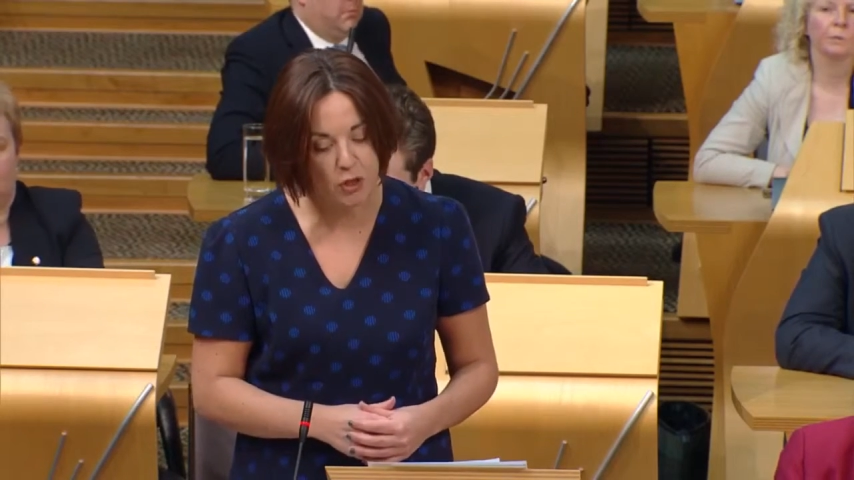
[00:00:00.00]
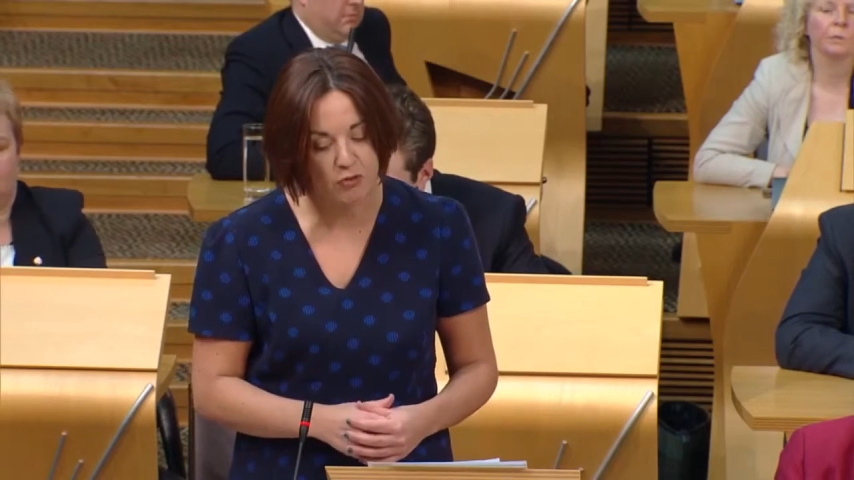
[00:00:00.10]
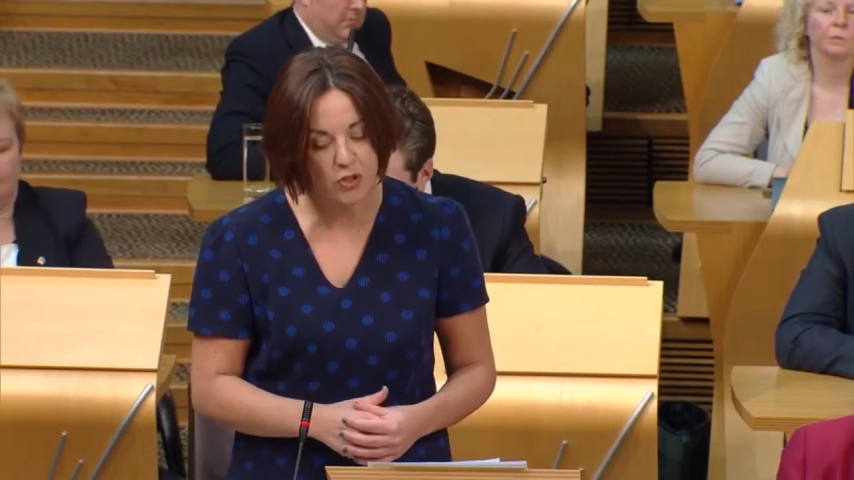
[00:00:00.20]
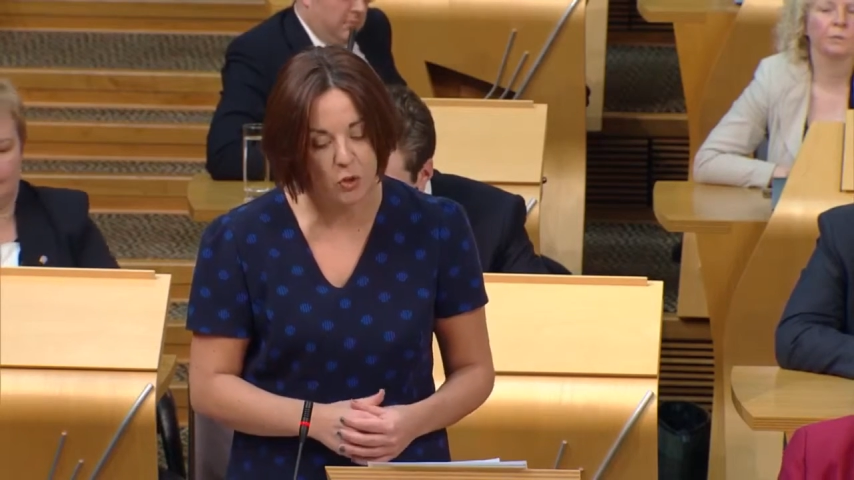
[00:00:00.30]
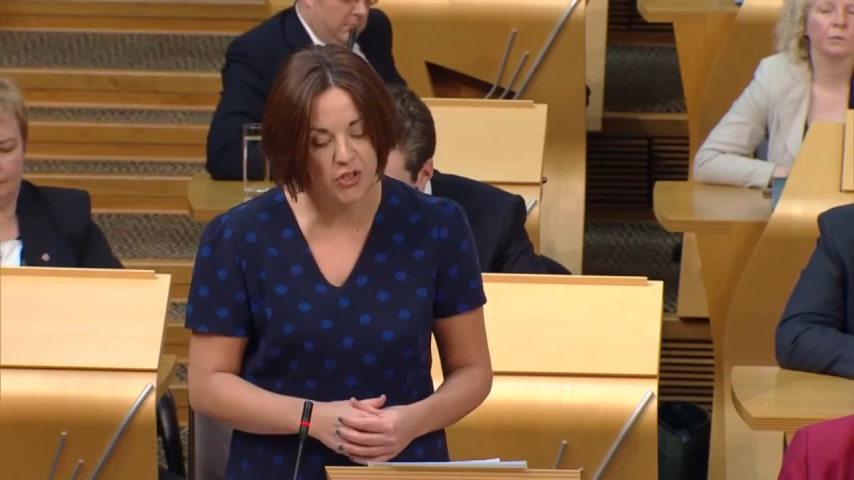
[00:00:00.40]

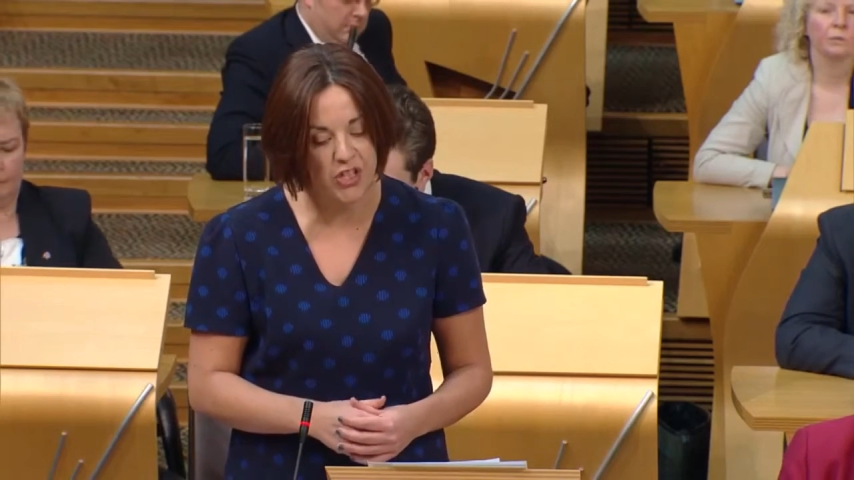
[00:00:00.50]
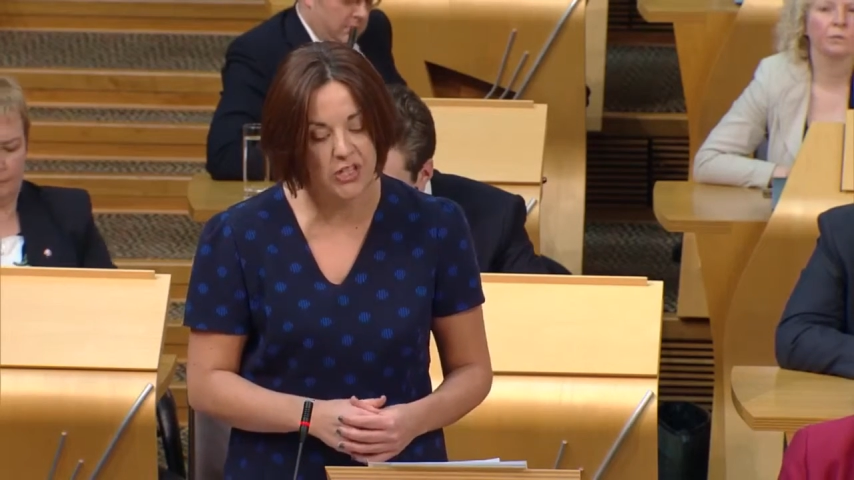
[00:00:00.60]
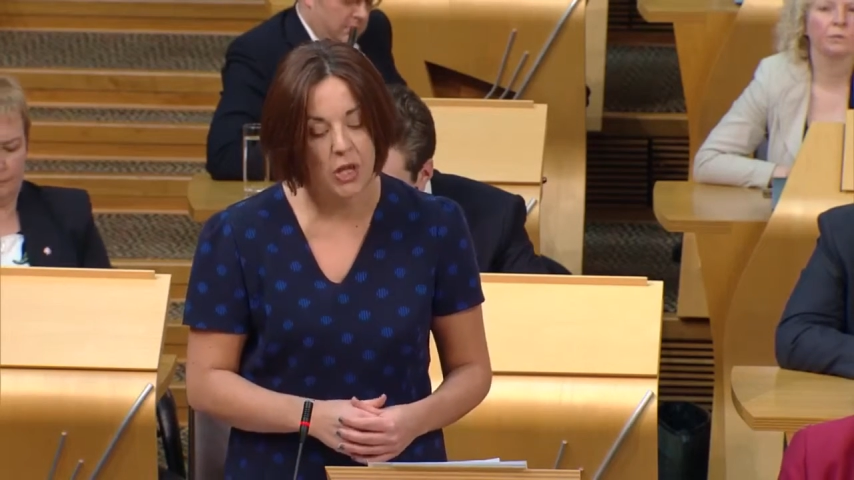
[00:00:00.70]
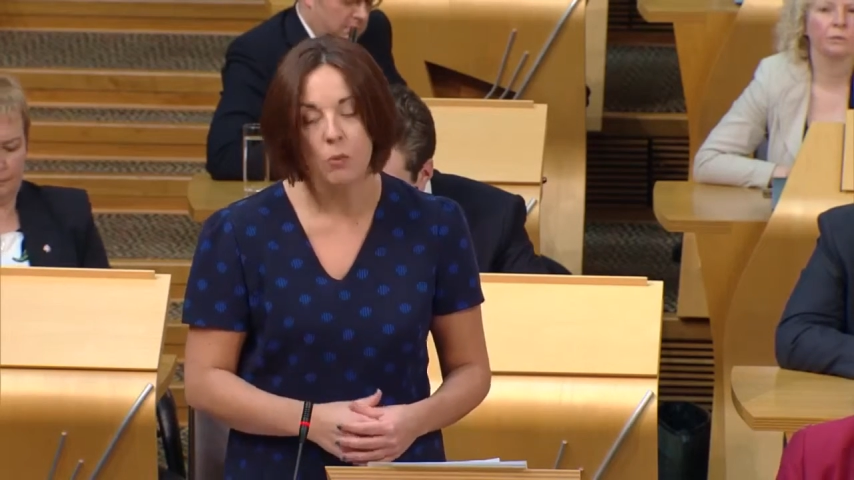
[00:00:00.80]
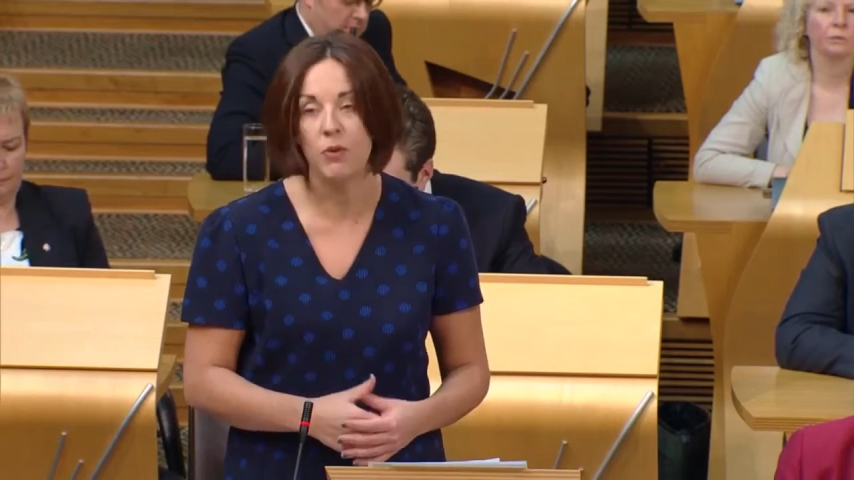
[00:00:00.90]
resources
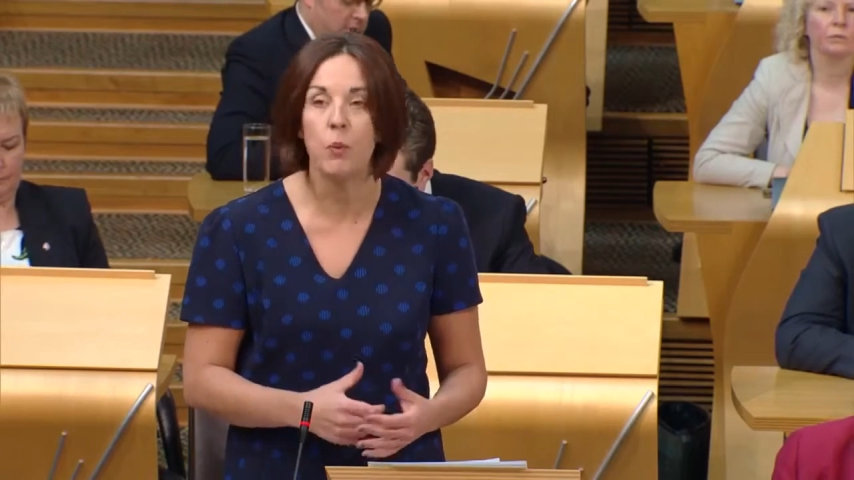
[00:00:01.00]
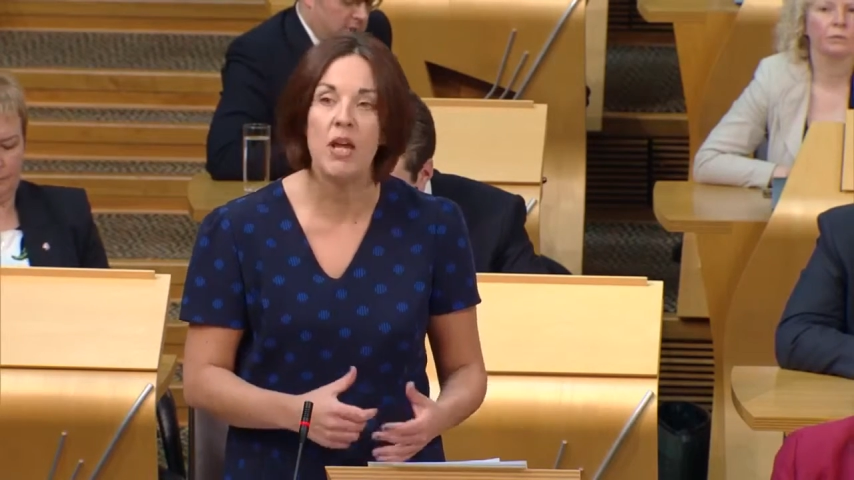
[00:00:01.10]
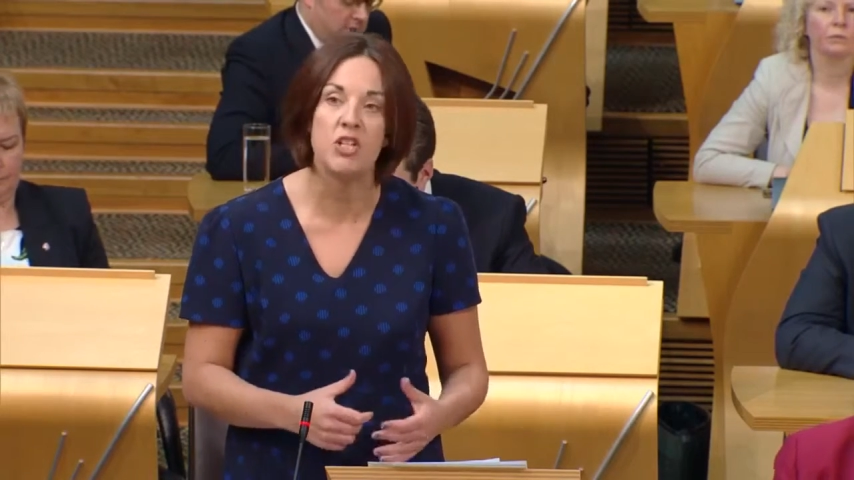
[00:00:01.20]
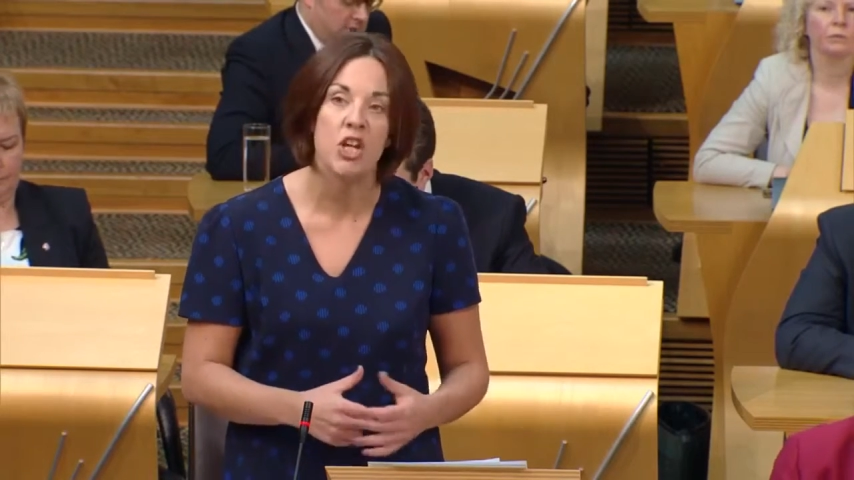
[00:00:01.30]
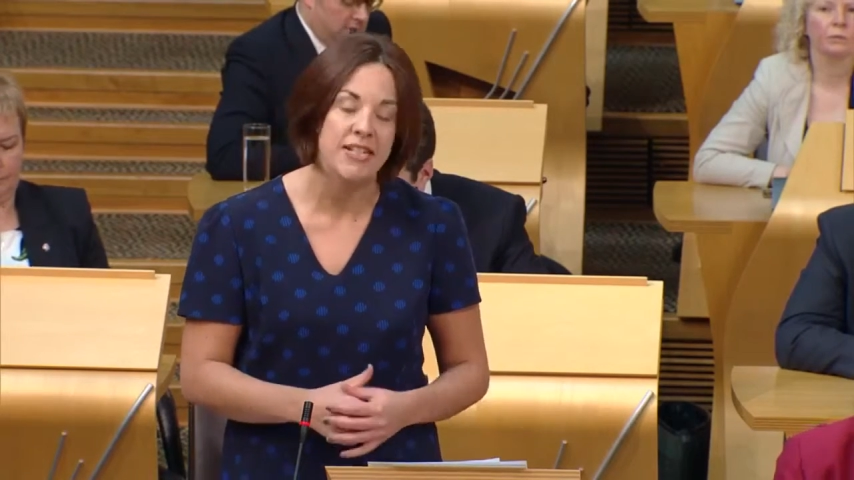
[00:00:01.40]
with
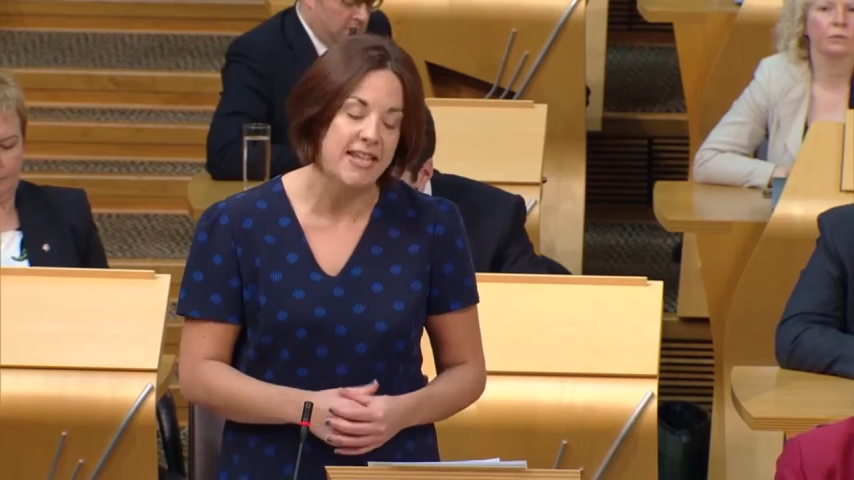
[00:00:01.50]
which to